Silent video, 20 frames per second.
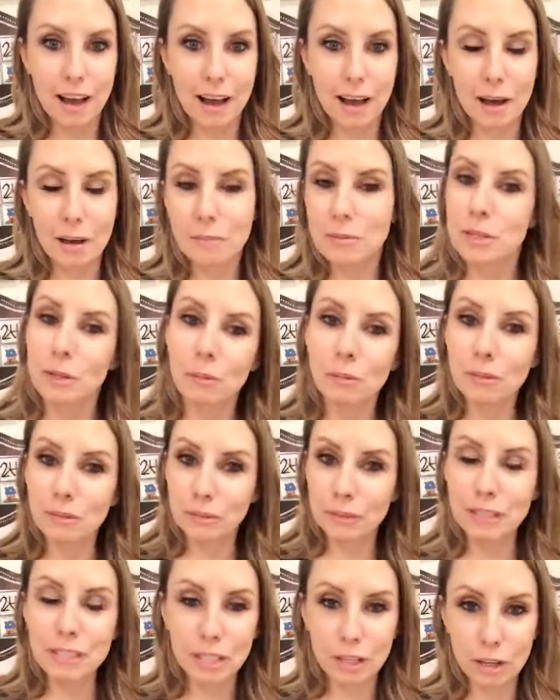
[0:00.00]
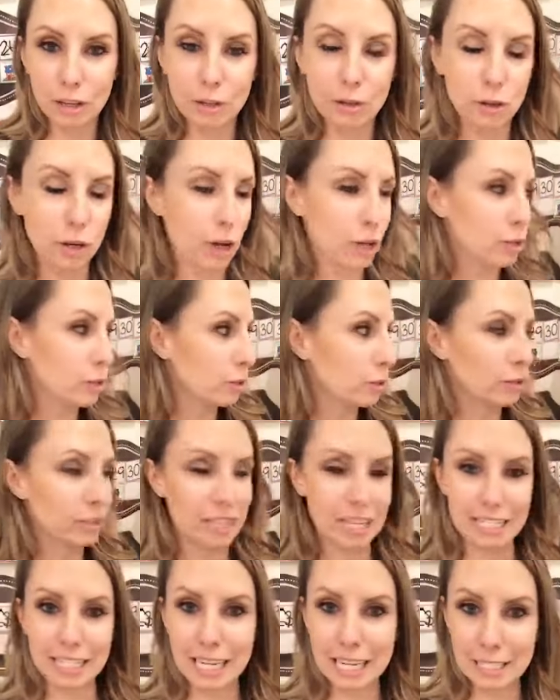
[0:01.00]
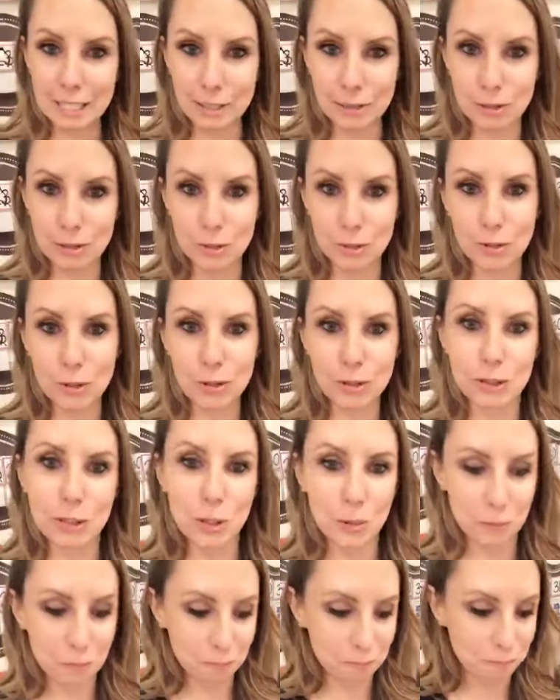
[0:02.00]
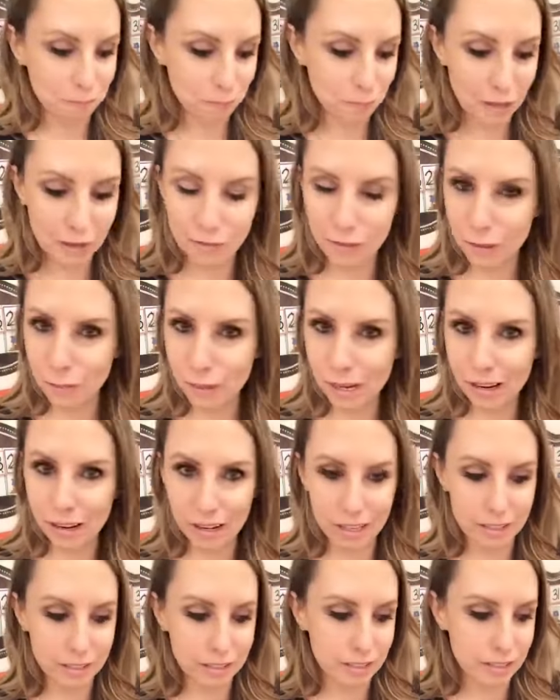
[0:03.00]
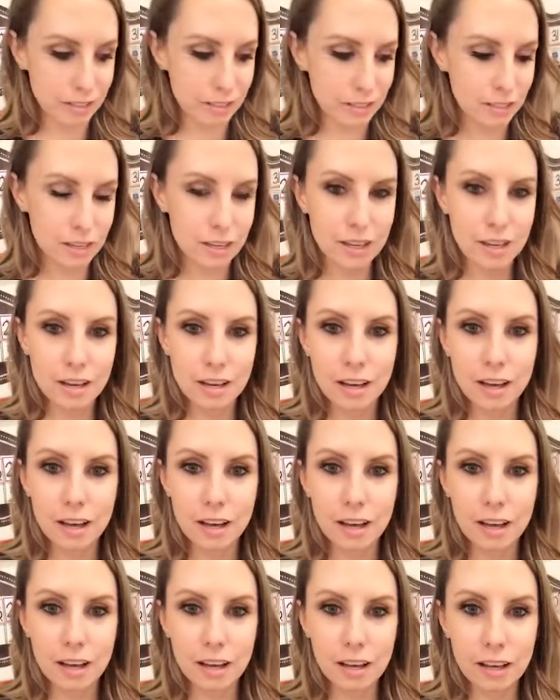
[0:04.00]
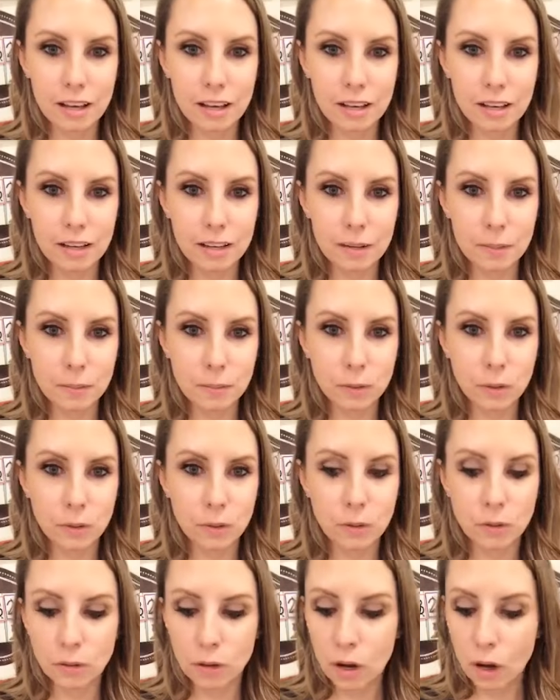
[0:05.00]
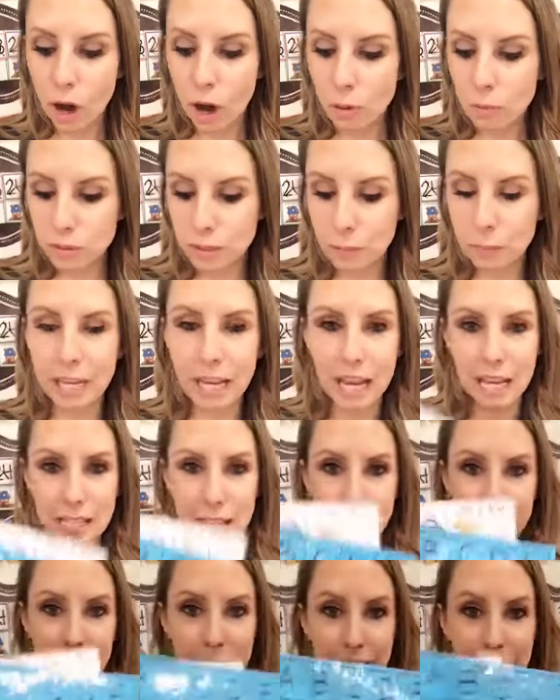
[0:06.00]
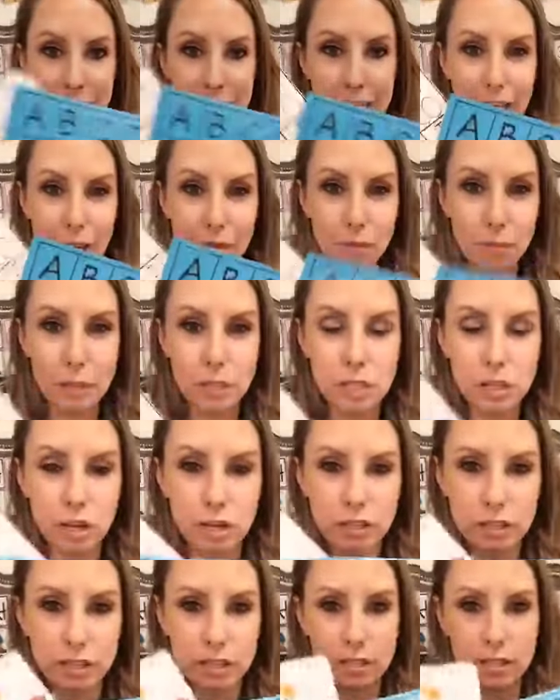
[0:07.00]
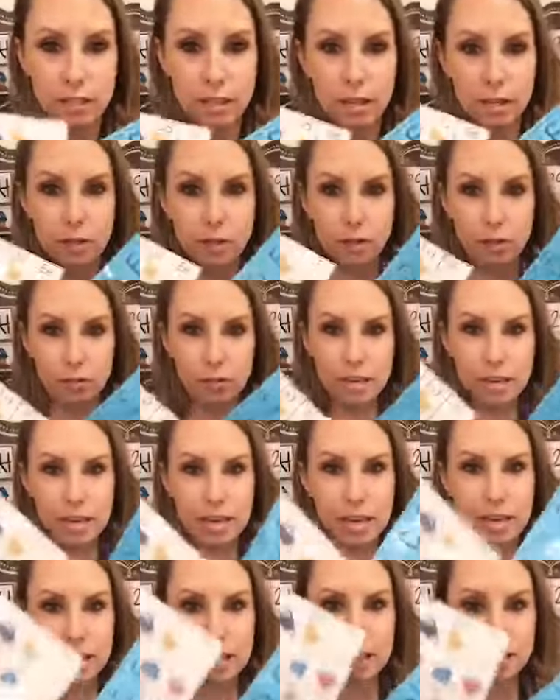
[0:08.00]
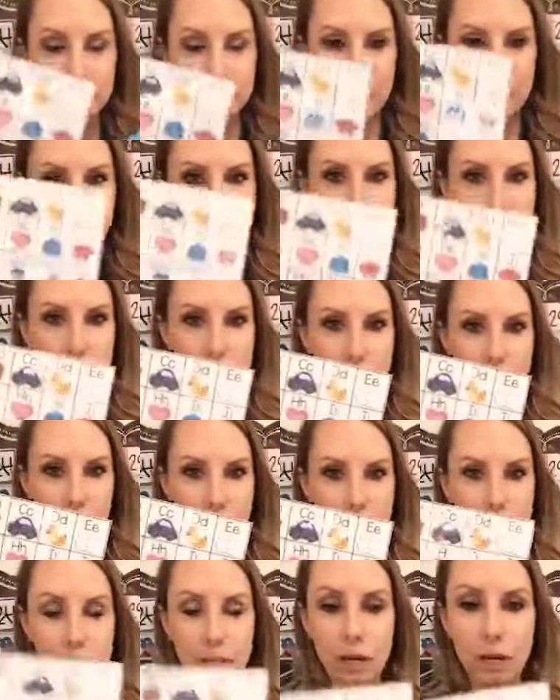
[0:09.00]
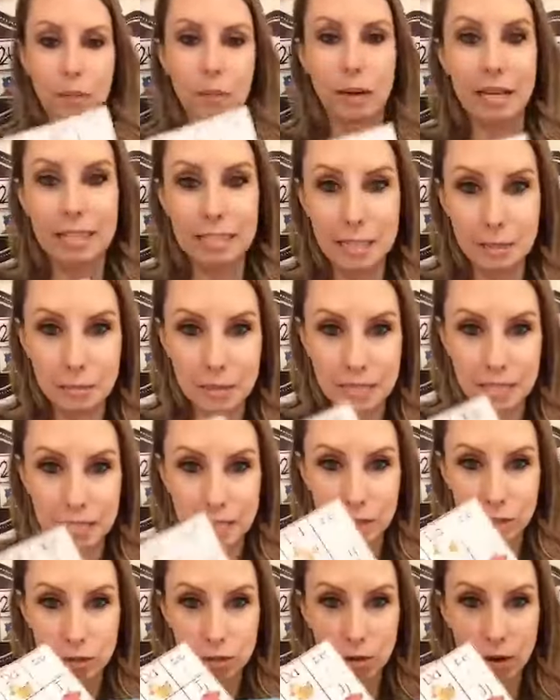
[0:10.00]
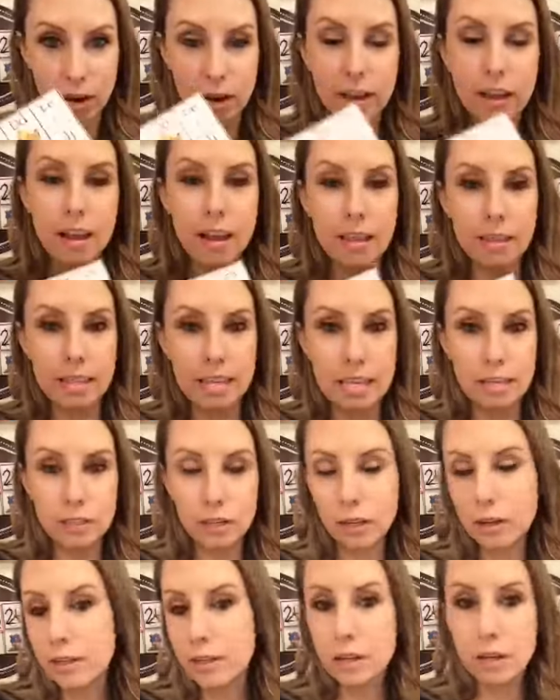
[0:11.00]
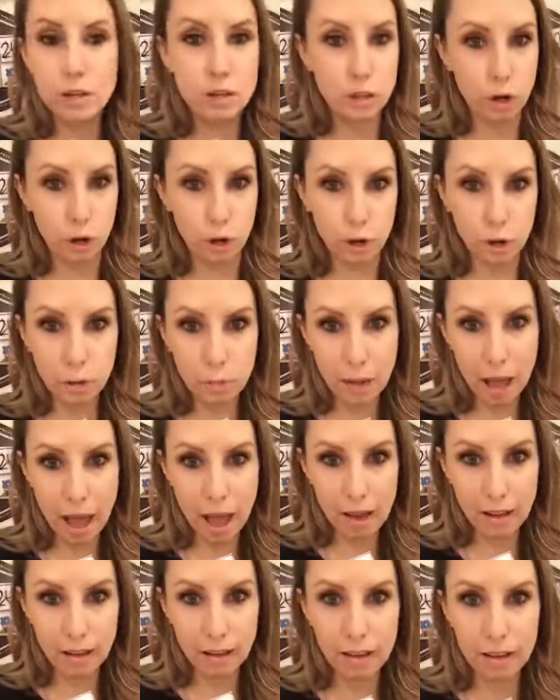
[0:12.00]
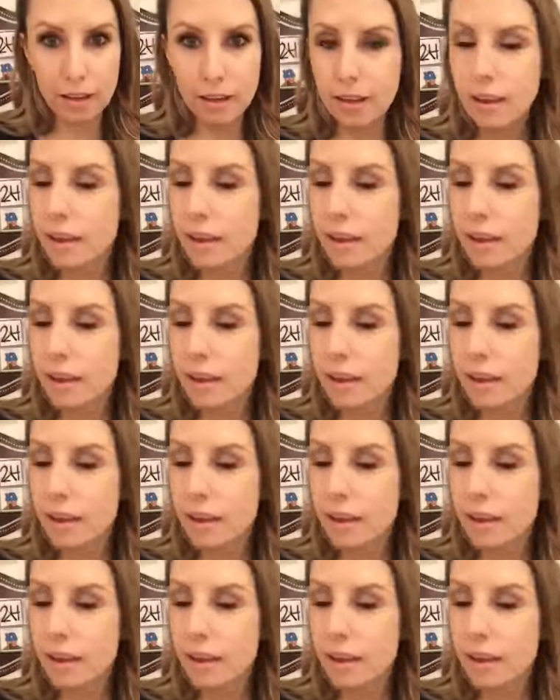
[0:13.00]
um, so it's you can also use it as a teaching tool too for parents um, oh somebody asked about these alphabet charts so these alphabet charts are in my TPT store. These are in the journal pack.